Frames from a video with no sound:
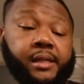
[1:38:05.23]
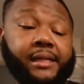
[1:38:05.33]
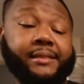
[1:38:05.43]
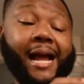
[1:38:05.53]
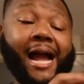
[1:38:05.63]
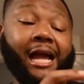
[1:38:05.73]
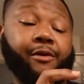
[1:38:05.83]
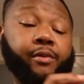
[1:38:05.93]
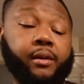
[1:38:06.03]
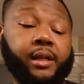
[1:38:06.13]
It's a high
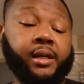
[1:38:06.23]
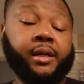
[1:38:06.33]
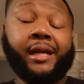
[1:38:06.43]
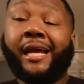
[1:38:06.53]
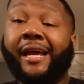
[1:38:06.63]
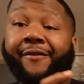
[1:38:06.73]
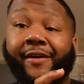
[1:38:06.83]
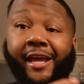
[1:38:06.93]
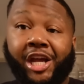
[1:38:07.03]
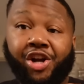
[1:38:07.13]
roller for
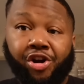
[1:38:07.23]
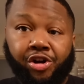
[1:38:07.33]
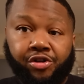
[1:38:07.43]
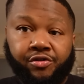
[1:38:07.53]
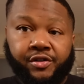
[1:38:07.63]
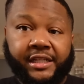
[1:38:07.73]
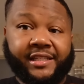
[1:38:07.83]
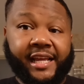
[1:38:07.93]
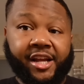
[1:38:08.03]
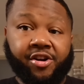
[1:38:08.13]
ingrowns. It's
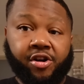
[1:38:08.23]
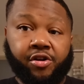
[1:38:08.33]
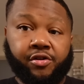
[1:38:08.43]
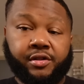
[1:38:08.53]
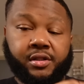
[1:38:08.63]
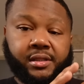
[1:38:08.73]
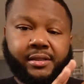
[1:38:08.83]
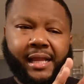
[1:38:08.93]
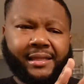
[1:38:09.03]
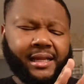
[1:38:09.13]
an ingrown,
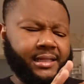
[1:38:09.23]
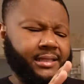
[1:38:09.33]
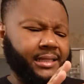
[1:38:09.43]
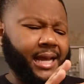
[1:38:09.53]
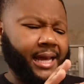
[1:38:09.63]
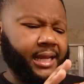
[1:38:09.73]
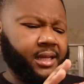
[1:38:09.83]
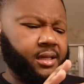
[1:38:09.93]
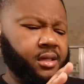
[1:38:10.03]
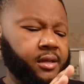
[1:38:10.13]
I think it's a
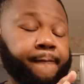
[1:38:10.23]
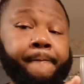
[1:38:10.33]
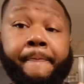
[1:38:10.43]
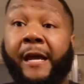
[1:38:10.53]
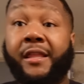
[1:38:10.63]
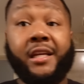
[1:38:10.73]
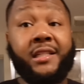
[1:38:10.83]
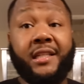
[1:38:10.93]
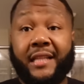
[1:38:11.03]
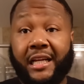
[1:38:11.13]
tonic.
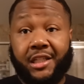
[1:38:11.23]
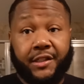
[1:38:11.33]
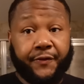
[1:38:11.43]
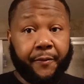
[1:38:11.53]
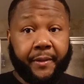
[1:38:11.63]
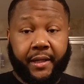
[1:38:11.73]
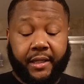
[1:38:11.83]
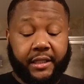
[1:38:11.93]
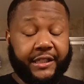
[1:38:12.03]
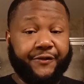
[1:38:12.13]
This is not just for men.
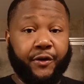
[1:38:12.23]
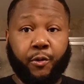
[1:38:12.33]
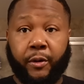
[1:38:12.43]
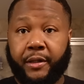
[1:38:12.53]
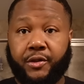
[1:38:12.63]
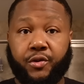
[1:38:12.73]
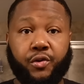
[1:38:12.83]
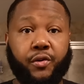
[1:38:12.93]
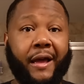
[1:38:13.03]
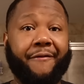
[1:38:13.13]
This is for women too
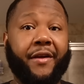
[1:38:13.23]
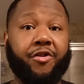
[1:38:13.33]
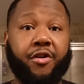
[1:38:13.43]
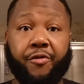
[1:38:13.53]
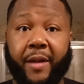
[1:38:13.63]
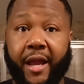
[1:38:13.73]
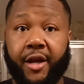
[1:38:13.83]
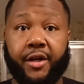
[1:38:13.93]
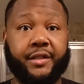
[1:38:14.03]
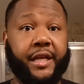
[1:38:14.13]
who have ingrown
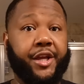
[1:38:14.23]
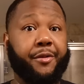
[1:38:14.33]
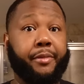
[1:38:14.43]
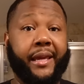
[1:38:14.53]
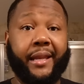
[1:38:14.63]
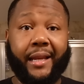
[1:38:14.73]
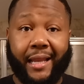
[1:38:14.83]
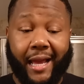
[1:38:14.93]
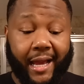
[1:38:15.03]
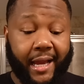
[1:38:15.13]
hairs in your bikini
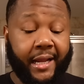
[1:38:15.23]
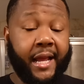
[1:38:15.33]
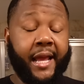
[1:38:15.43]
line.